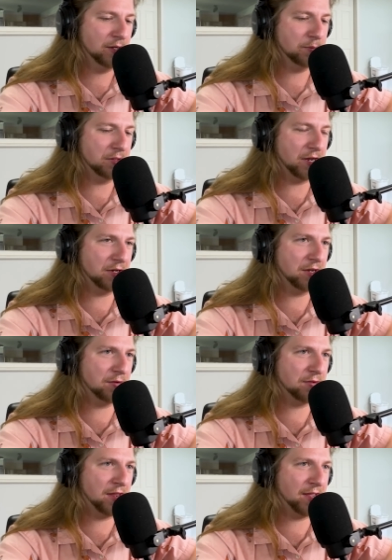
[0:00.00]
but now you have
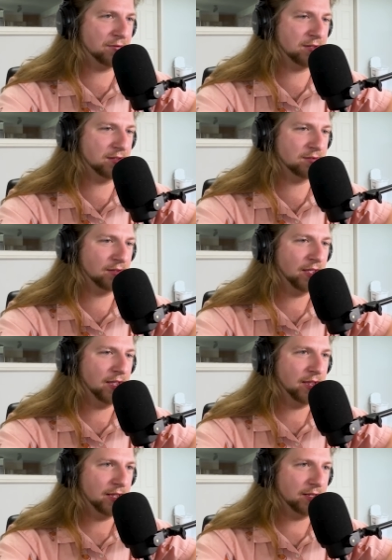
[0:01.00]
to have his
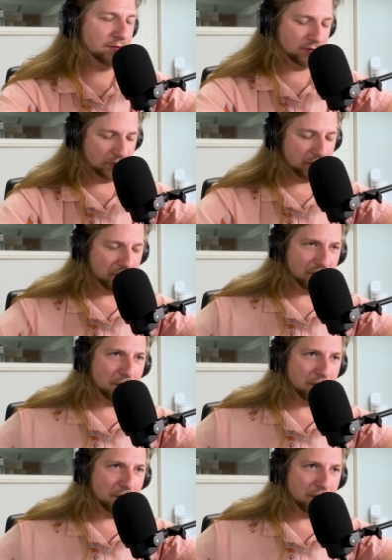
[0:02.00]
his utility